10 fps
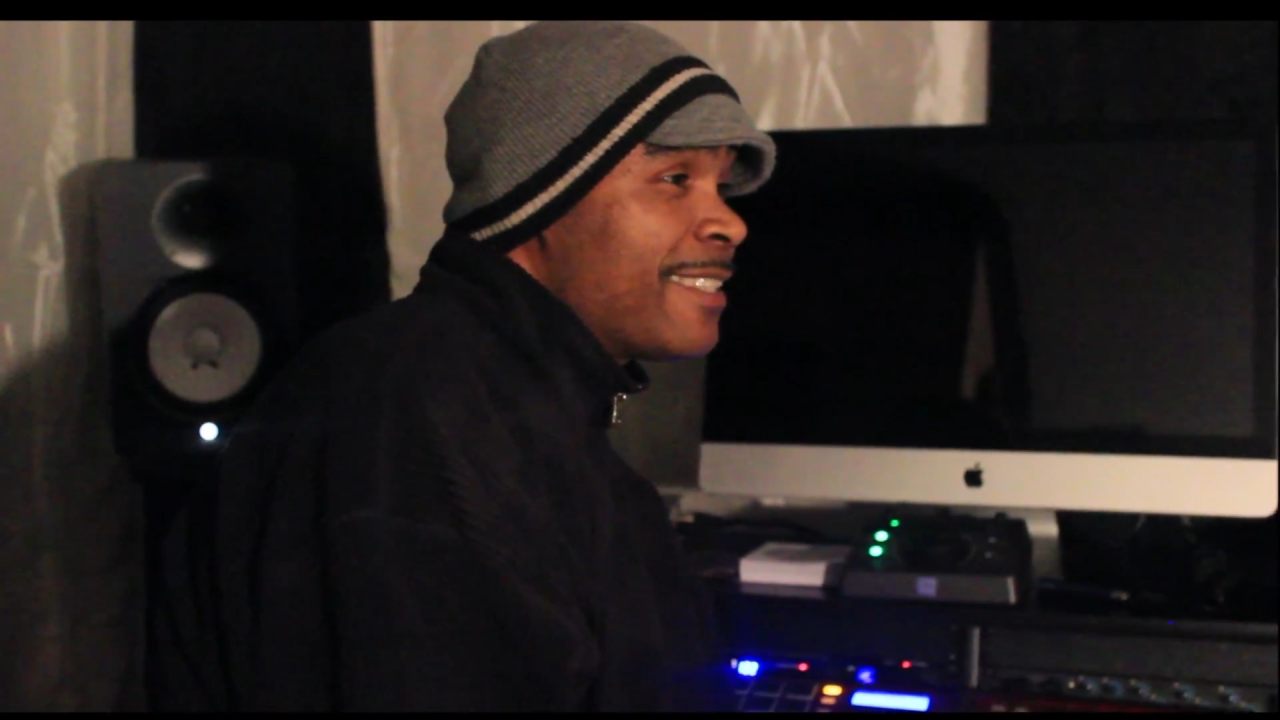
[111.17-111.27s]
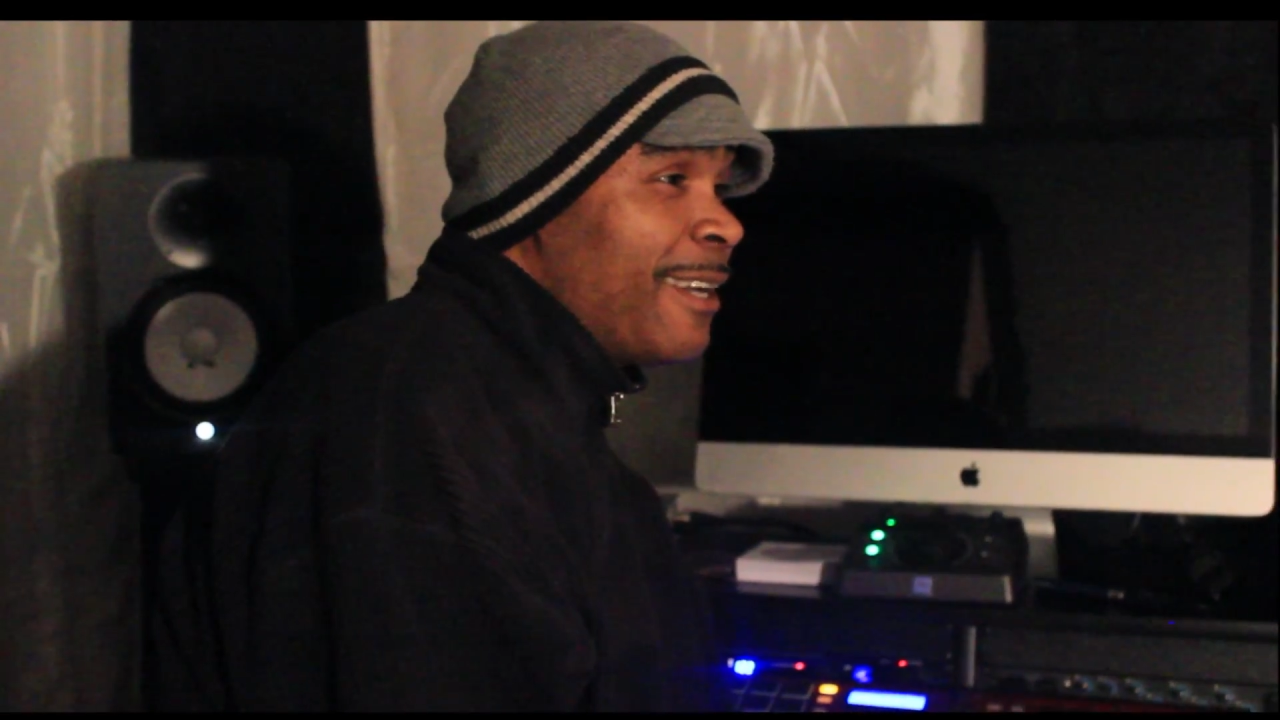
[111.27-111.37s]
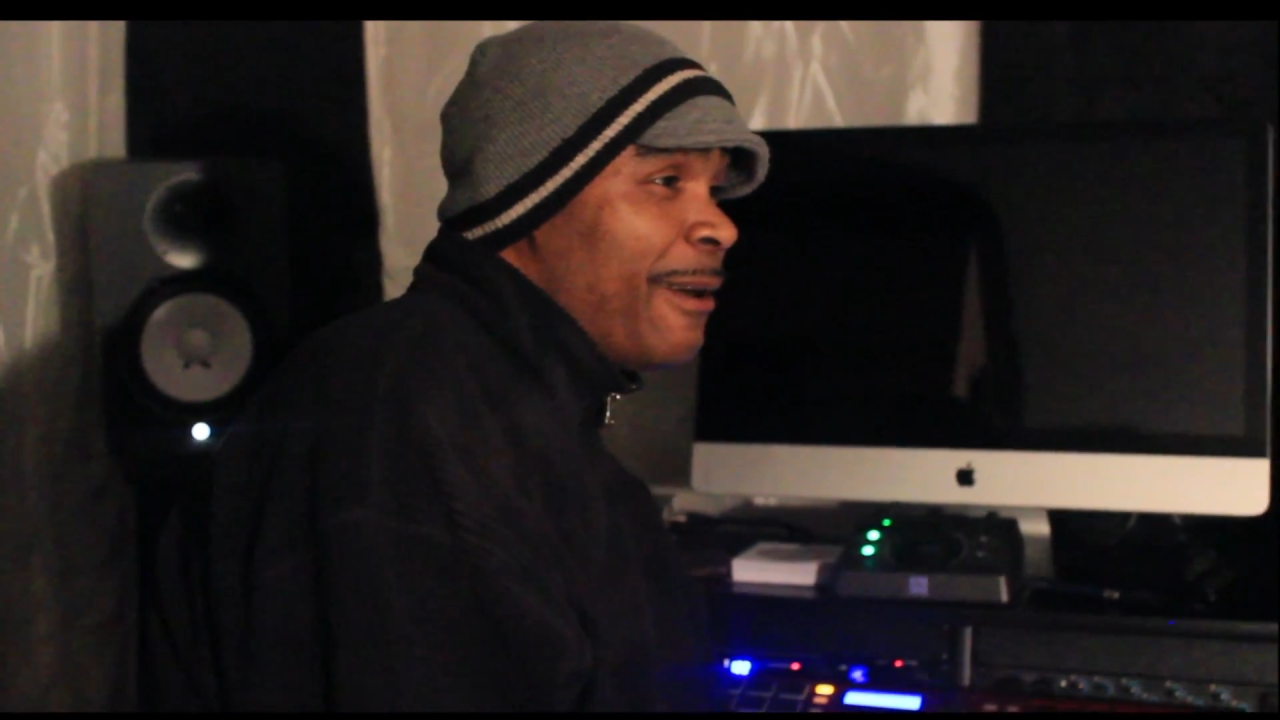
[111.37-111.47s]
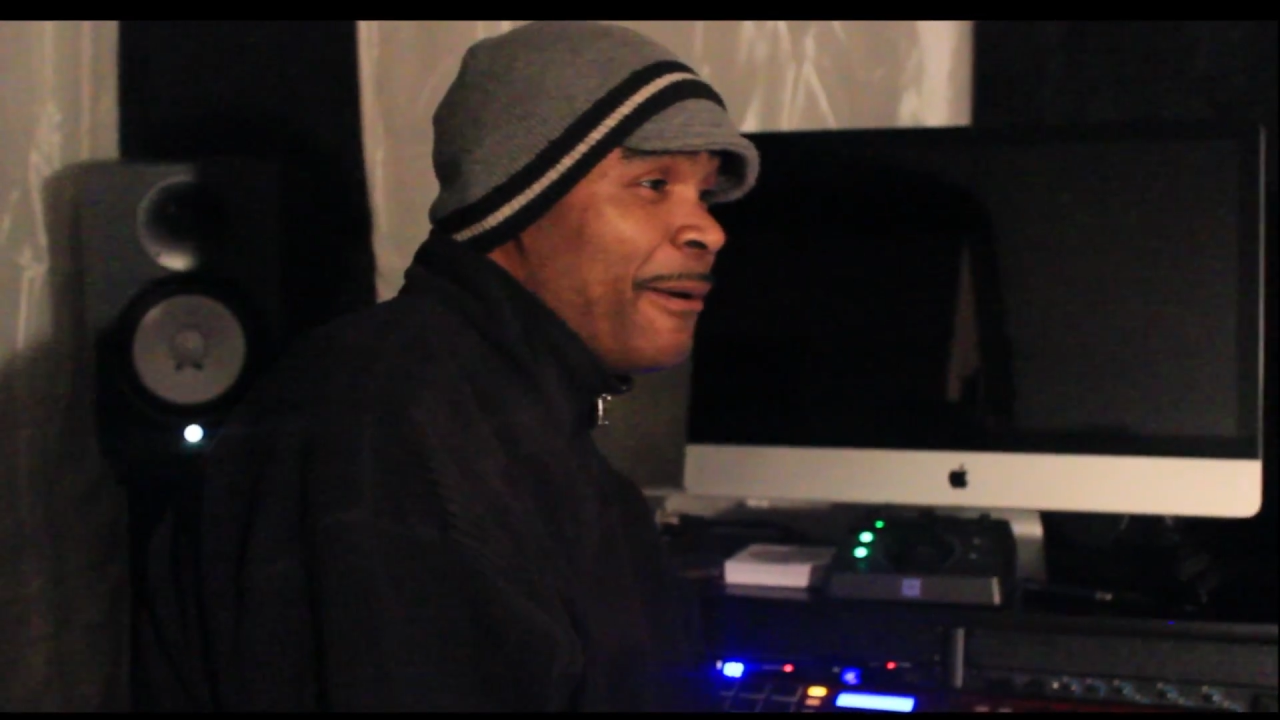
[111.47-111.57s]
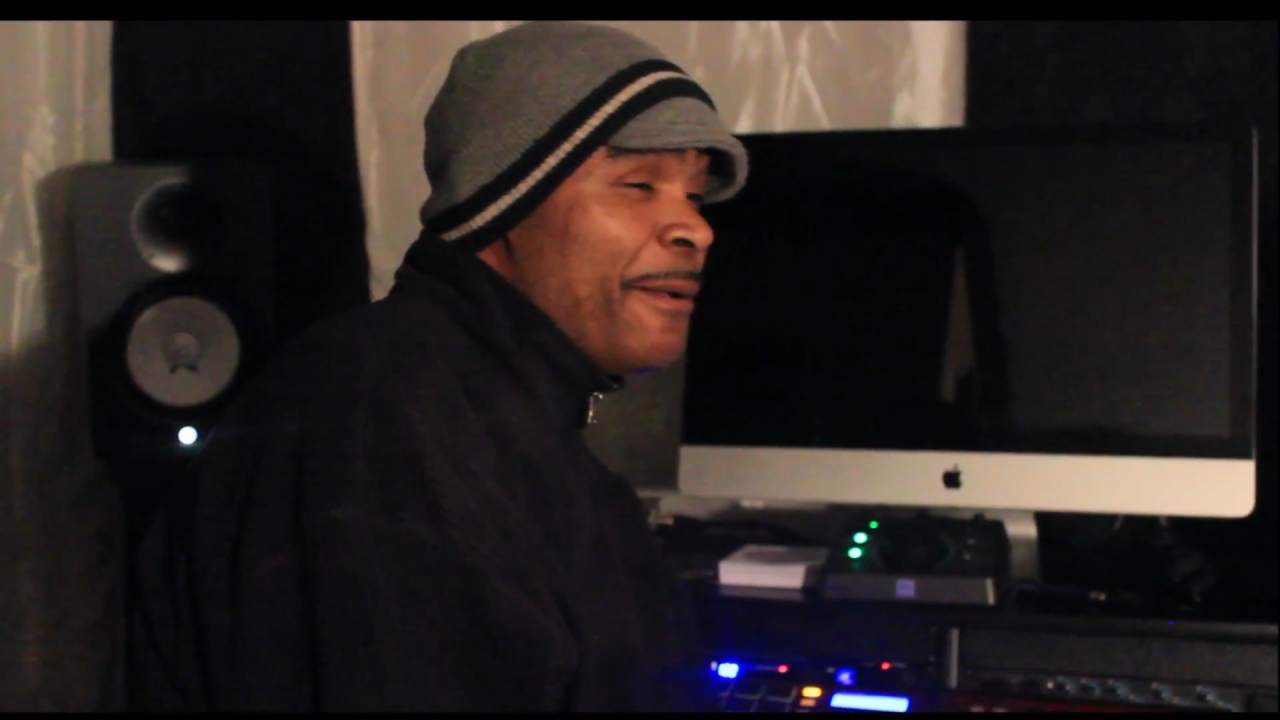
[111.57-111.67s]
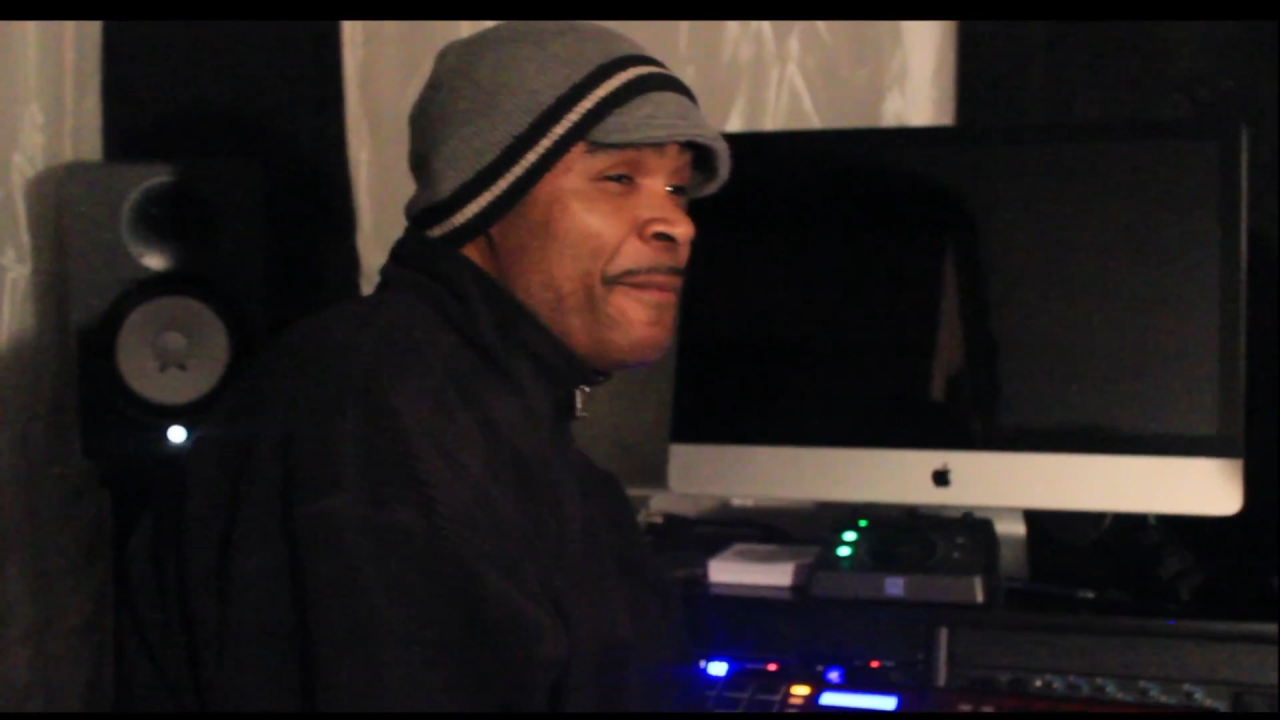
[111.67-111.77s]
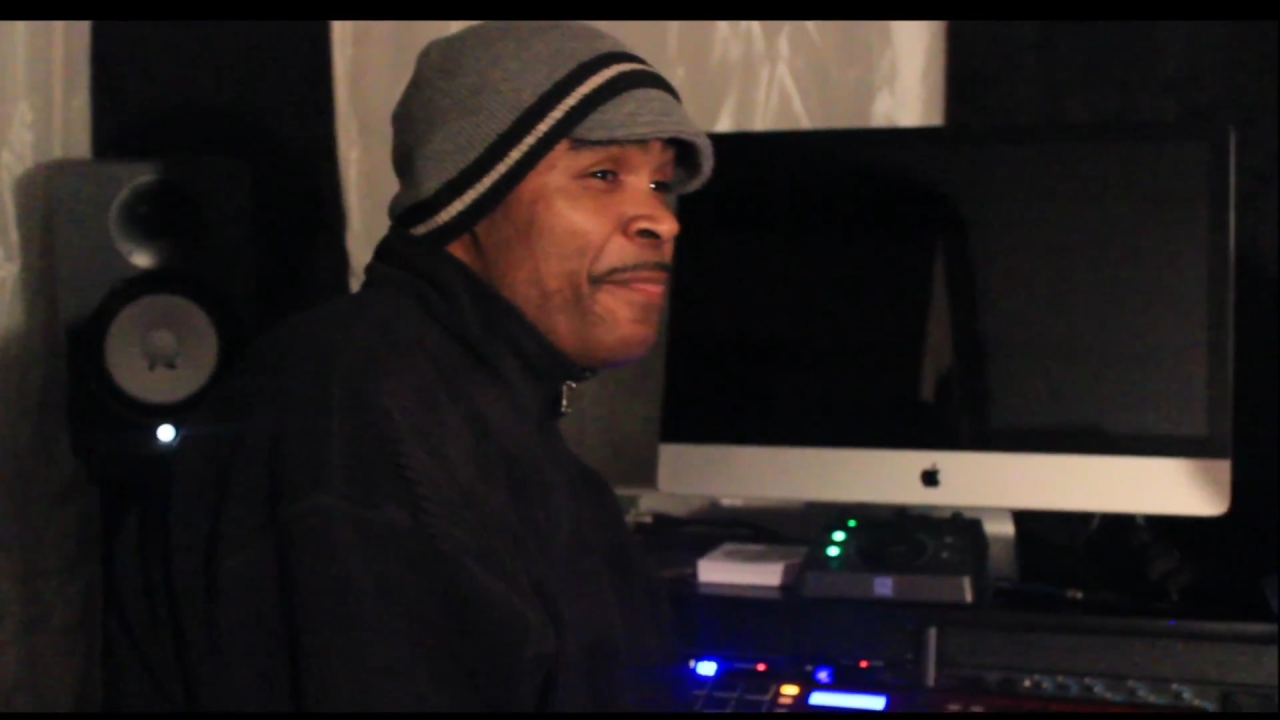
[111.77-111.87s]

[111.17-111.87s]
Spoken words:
so,